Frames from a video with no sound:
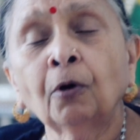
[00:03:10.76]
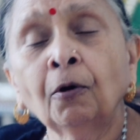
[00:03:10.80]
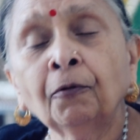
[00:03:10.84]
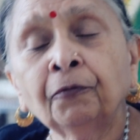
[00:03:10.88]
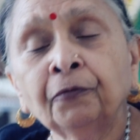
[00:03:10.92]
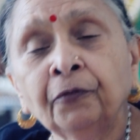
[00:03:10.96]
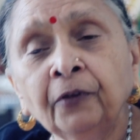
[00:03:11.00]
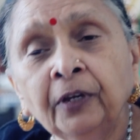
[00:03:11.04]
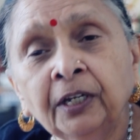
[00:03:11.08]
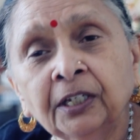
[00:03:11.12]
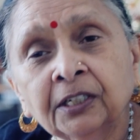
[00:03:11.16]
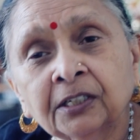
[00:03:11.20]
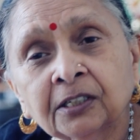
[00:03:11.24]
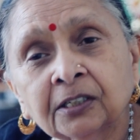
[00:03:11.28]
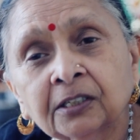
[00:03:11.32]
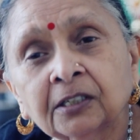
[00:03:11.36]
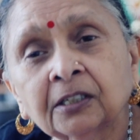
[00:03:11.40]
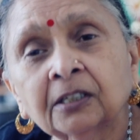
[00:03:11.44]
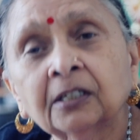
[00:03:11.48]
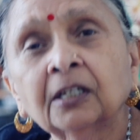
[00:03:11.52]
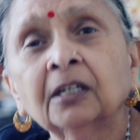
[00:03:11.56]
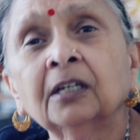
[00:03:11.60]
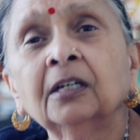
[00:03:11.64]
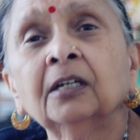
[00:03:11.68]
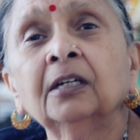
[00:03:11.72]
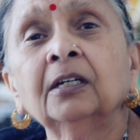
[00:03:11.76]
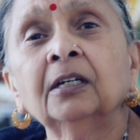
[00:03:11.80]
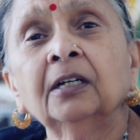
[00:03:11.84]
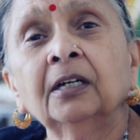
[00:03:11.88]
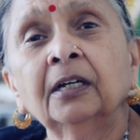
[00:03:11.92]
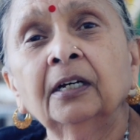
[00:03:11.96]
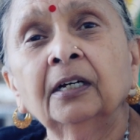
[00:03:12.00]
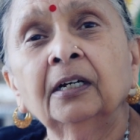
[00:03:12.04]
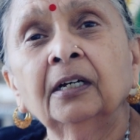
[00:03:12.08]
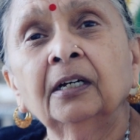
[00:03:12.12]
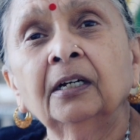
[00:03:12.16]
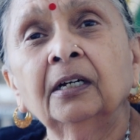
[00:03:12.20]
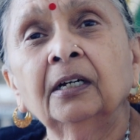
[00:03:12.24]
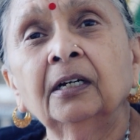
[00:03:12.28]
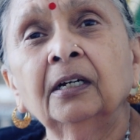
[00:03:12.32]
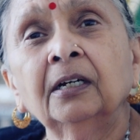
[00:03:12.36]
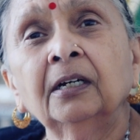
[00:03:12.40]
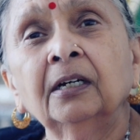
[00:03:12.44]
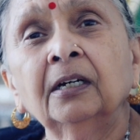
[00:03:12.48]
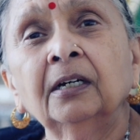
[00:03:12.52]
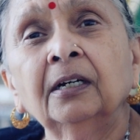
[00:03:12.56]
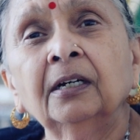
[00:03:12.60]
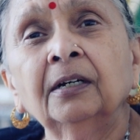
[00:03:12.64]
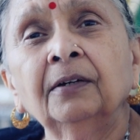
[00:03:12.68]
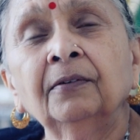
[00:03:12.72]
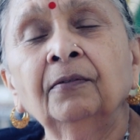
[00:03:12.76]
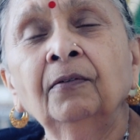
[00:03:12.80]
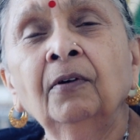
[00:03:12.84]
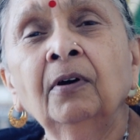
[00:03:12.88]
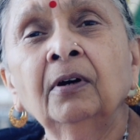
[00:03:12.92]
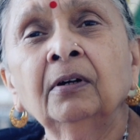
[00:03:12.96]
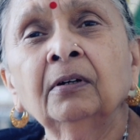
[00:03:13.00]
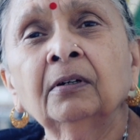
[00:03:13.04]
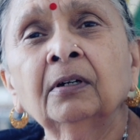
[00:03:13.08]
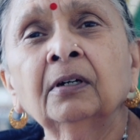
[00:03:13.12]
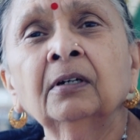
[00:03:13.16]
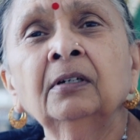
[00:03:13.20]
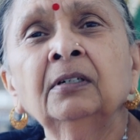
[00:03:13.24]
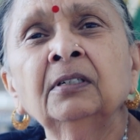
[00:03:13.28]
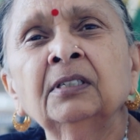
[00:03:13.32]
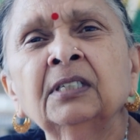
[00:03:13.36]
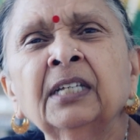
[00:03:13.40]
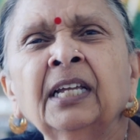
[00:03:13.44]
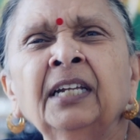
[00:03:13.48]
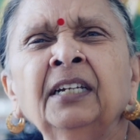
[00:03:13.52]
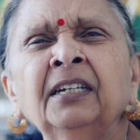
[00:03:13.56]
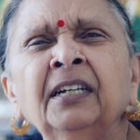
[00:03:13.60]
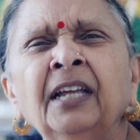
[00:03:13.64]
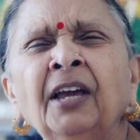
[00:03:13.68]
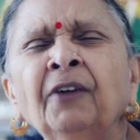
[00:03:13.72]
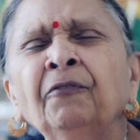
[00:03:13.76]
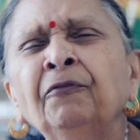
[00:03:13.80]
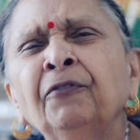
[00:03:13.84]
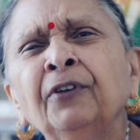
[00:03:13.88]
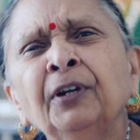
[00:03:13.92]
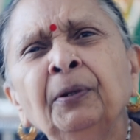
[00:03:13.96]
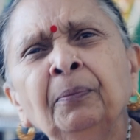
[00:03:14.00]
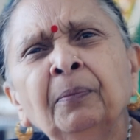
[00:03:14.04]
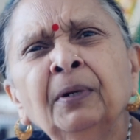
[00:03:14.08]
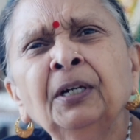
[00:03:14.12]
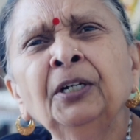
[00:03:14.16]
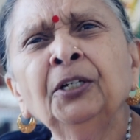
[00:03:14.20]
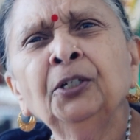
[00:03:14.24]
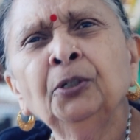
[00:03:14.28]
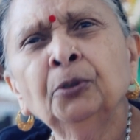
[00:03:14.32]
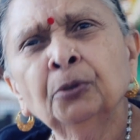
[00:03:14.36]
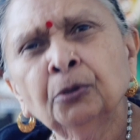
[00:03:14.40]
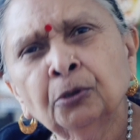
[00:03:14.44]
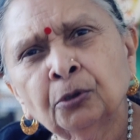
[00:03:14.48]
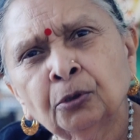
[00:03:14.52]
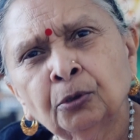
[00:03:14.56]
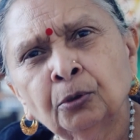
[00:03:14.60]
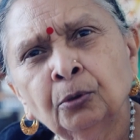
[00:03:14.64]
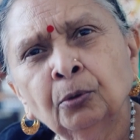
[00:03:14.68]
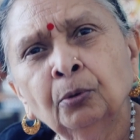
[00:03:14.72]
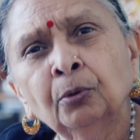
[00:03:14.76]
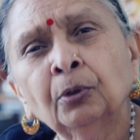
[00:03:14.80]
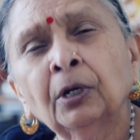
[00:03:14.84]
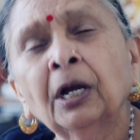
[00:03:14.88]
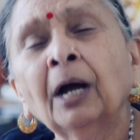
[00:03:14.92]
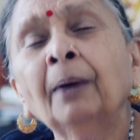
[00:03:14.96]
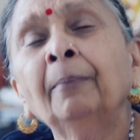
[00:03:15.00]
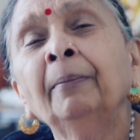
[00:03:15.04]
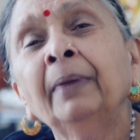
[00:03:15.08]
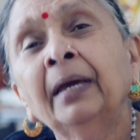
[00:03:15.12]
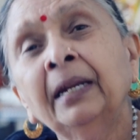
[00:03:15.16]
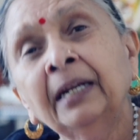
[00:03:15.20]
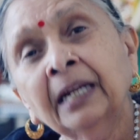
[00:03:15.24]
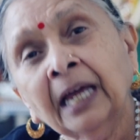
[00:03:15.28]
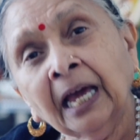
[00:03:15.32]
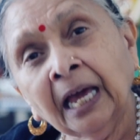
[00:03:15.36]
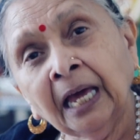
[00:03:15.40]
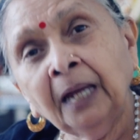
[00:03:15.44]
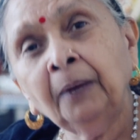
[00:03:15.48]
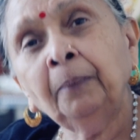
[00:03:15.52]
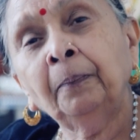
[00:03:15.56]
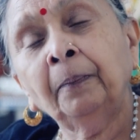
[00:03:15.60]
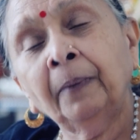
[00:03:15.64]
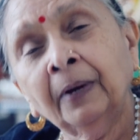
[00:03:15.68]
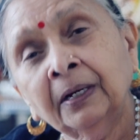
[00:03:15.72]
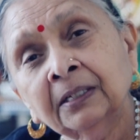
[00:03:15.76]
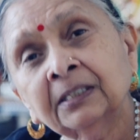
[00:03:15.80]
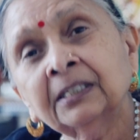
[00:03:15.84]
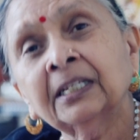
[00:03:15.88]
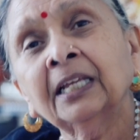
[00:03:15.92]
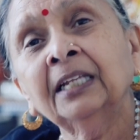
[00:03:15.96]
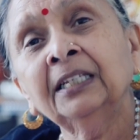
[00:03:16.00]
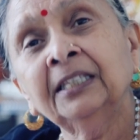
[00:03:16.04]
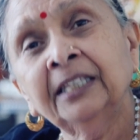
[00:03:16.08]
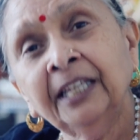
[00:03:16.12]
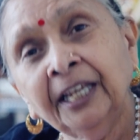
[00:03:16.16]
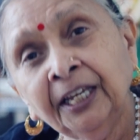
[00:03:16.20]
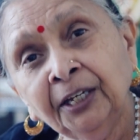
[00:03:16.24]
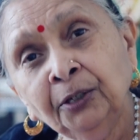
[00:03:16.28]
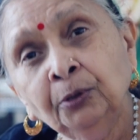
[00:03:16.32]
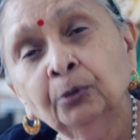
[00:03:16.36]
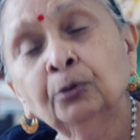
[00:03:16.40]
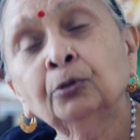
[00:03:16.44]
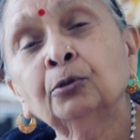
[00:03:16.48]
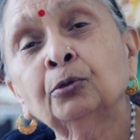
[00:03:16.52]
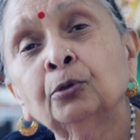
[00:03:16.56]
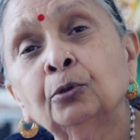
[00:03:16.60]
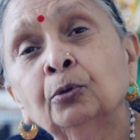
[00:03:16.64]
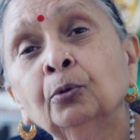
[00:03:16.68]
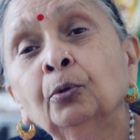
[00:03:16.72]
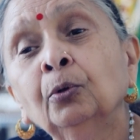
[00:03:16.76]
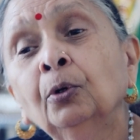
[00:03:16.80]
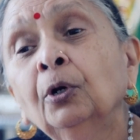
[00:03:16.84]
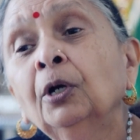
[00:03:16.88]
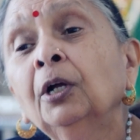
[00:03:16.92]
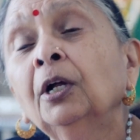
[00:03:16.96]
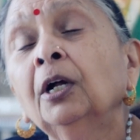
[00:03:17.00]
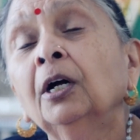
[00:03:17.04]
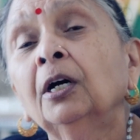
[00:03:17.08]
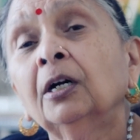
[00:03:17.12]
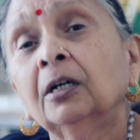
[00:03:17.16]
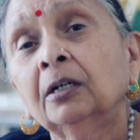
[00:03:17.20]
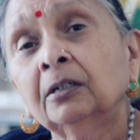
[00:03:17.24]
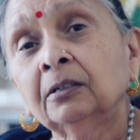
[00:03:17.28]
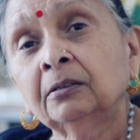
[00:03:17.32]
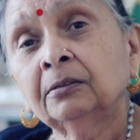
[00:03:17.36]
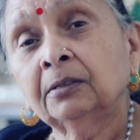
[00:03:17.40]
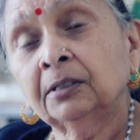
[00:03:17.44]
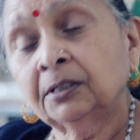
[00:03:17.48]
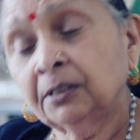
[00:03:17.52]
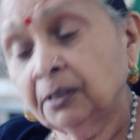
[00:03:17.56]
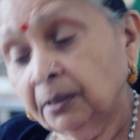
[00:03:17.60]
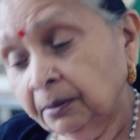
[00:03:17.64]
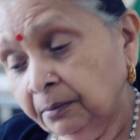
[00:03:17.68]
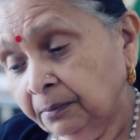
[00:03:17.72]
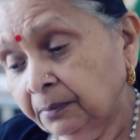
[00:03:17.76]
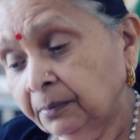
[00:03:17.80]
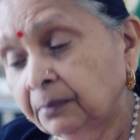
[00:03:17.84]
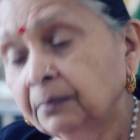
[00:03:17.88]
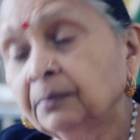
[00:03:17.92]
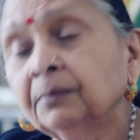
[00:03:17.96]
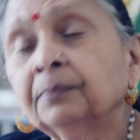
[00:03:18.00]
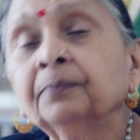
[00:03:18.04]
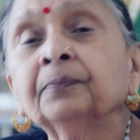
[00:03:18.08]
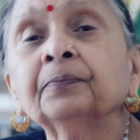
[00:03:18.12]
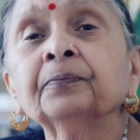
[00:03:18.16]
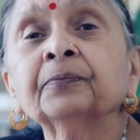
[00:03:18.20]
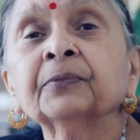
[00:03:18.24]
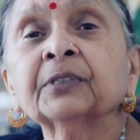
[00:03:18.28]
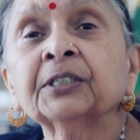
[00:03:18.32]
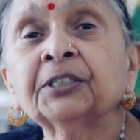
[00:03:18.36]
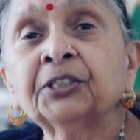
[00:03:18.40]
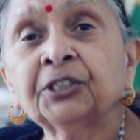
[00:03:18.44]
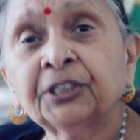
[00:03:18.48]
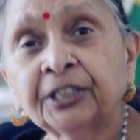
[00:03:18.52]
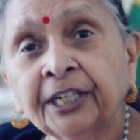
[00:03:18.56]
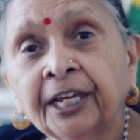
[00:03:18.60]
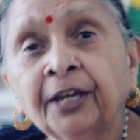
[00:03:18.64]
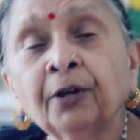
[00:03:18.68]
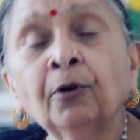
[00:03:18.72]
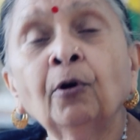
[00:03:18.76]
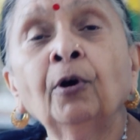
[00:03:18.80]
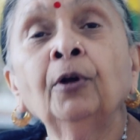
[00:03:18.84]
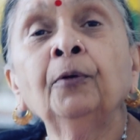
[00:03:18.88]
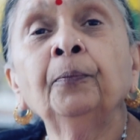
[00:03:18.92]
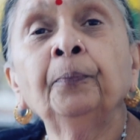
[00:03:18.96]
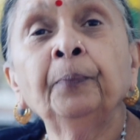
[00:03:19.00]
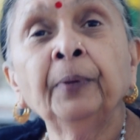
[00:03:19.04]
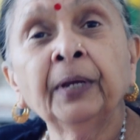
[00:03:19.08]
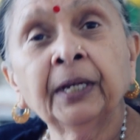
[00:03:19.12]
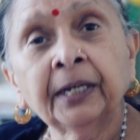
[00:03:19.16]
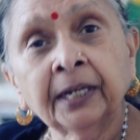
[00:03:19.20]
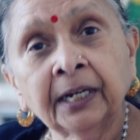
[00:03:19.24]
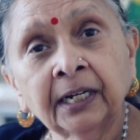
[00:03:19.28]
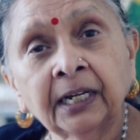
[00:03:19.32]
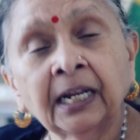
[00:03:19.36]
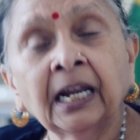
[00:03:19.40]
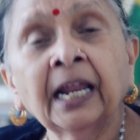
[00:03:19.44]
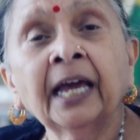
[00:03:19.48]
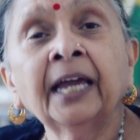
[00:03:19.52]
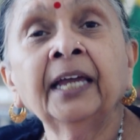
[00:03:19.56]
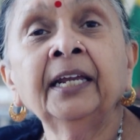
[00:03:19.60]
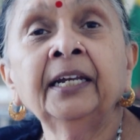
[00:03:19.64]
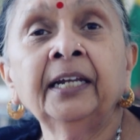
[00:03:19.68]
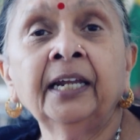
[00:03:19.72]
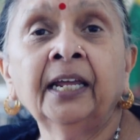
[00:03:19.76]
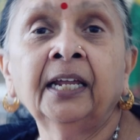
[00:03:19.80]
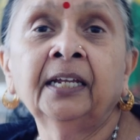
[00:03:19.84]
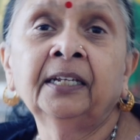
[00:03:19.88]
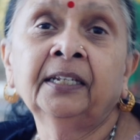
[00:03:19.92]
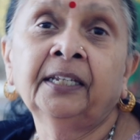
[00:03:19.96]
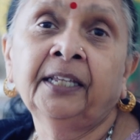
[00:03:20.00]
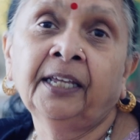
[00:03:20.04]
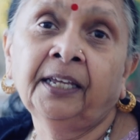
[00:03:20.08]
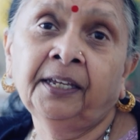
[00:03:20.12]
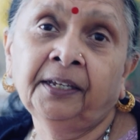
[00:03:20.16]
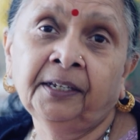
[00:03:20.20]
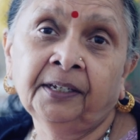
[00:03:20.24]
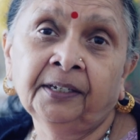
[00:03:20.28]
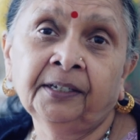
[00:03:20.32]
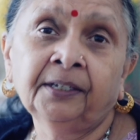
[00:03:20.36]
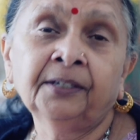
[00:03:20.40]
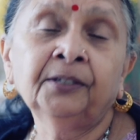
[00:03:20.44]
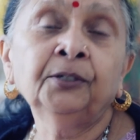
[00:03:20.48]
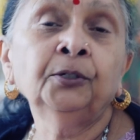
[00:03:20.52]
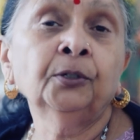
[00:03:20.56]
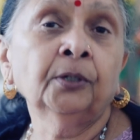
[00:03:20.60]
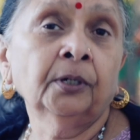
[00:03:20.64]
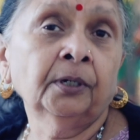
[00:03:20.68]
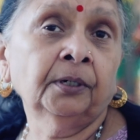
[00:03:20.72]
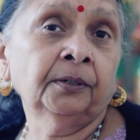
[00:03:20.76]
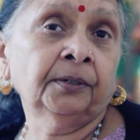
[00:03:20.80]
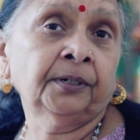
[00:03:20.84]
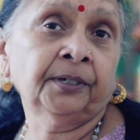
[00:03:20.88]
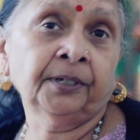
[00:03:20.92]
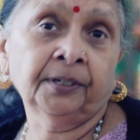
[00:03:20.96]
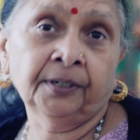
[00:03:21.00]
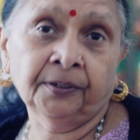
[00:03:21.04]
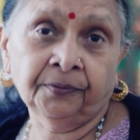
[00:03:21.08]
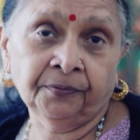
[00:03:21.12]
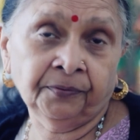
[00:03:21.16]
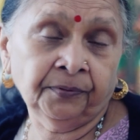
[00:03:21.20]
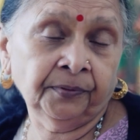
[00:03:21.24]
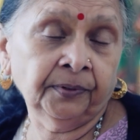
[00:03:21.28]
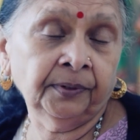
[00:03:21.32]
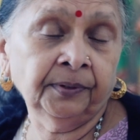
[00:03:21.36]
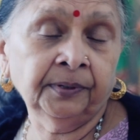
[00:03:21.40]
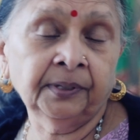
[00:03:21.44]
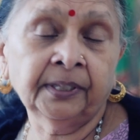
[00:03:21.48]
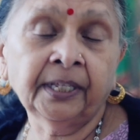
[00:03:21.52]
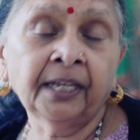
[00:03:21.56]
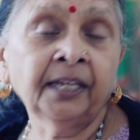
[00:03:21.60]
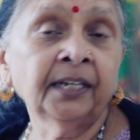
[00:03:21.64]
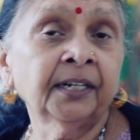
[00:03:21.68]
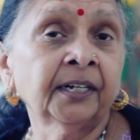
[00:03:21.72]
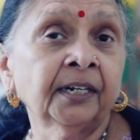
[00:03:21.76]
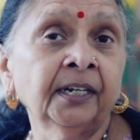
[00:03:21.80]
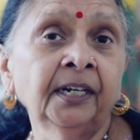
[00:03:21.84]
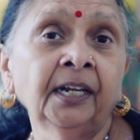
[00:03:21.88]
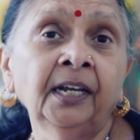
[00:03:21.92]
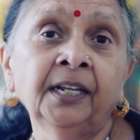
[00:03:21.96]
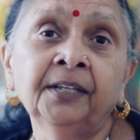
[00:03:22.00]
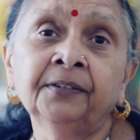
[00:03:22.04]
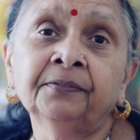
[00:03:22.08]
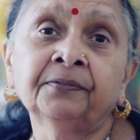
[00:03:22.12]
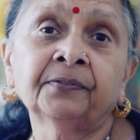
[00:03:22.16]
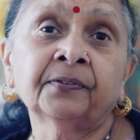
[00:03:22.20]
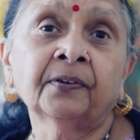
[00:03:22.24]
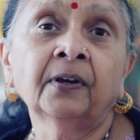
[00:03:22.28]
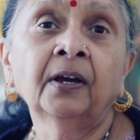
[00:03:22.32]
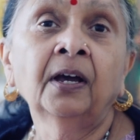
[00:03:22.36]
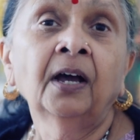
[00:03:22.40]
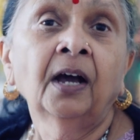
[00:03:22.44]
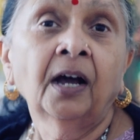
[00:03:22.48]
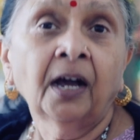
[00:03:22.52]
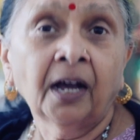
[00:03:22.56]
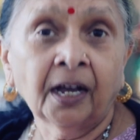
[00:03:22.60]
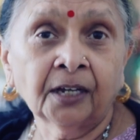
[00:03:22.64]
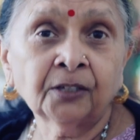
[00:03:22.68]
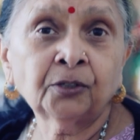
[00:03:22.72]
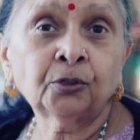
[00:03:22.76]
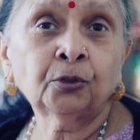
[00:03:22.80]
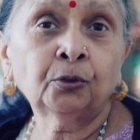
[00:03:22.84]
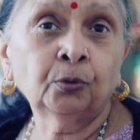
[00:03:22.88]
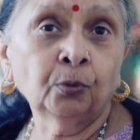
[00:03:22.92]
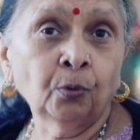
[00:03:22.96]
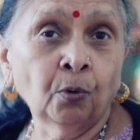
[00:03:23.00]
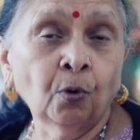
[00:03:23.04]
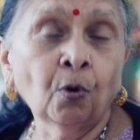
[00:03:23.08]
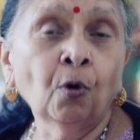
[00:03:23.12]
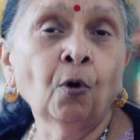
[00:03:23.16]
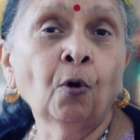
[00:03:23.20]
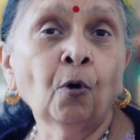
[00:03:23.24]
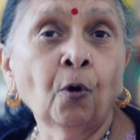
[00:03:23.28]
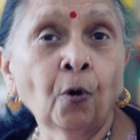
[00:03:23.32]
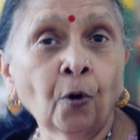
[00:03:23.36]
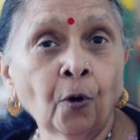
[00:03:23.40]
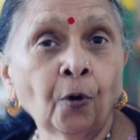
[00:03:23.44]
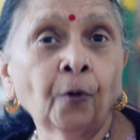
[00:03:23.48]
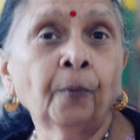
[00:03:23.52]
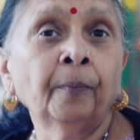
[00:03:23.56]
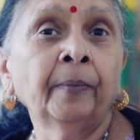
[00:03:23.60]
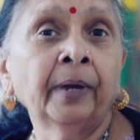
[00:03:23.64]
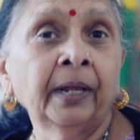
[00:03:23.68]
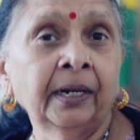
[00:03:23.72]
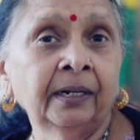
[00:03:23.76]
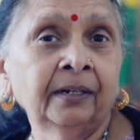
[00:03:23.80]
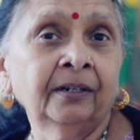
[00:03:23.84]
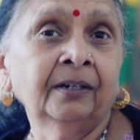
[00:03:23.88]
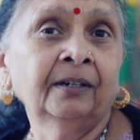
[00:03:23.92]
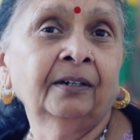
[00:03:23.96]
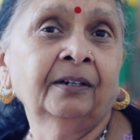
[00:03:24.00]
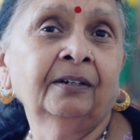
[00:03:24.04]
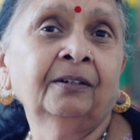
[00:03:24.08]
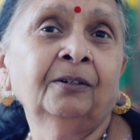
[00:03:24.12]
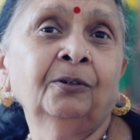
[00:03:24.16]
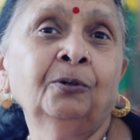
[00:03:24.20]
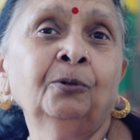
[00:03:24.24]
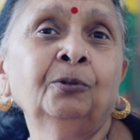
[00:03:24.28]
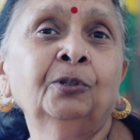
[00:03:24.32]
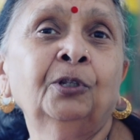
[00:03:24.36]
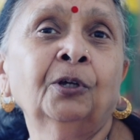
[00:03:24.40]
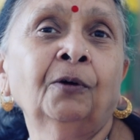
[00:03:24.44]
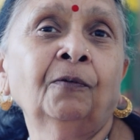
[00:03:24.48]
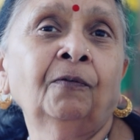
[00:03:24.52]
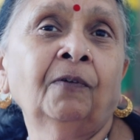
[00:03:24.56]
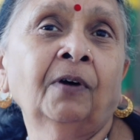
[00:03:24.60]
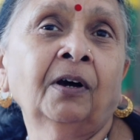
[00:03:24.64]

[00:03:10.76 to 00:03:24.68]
office workers and everybody used to come and help us and they used to stay on picket line and they relieve us to go home and do the